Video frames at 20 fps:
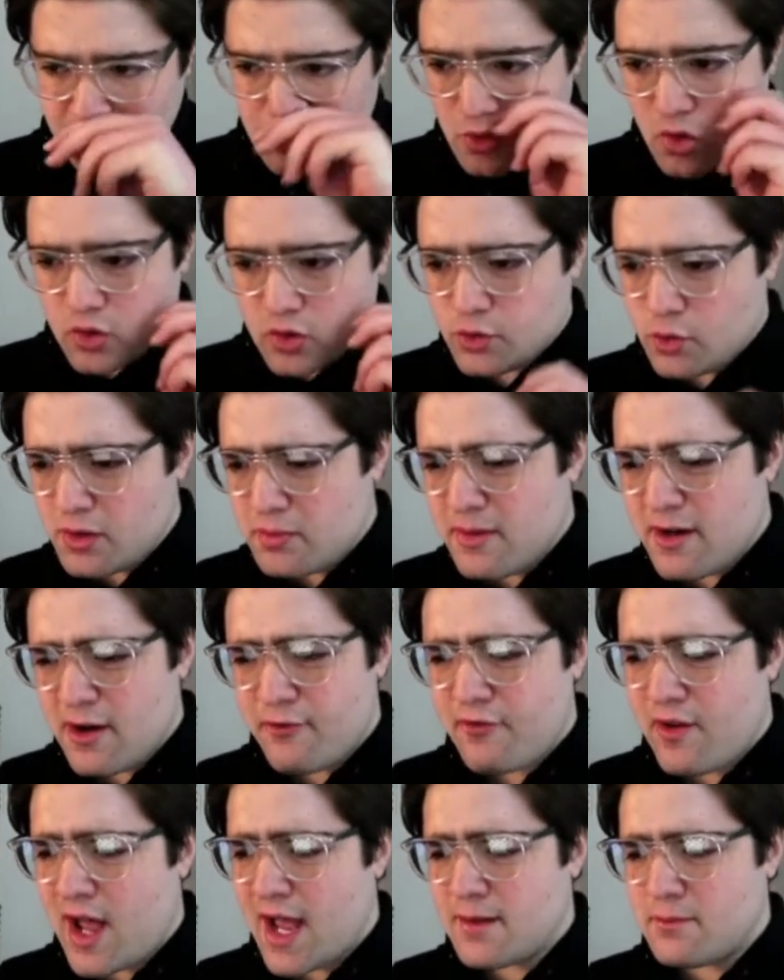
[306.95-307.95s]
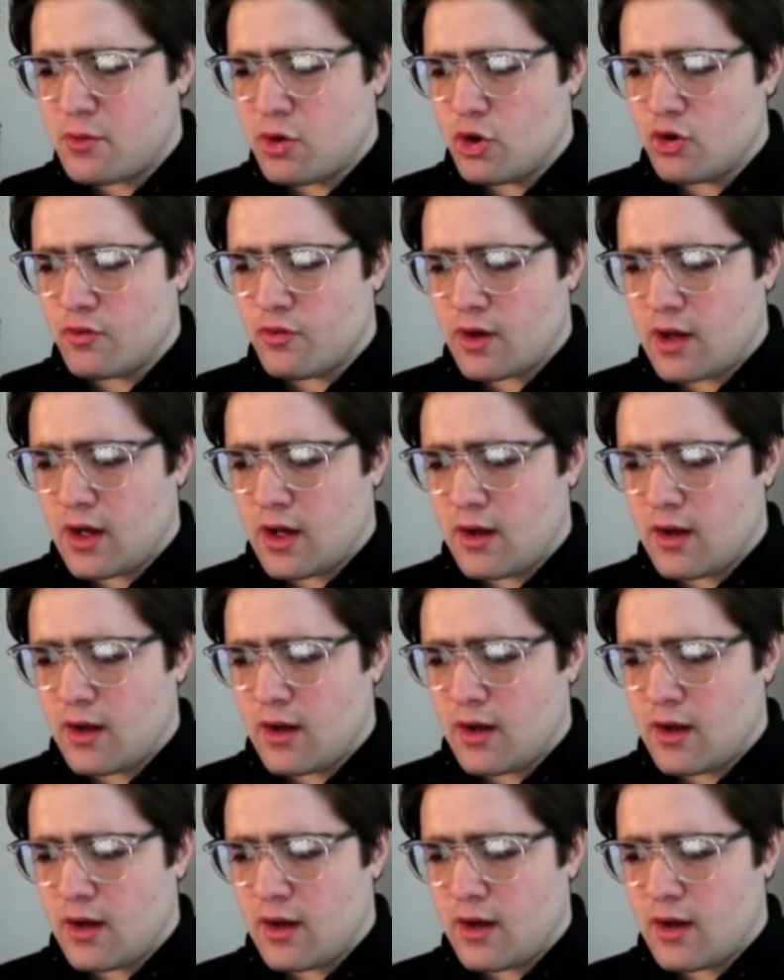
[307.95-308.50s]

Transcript: which would have been a fine move.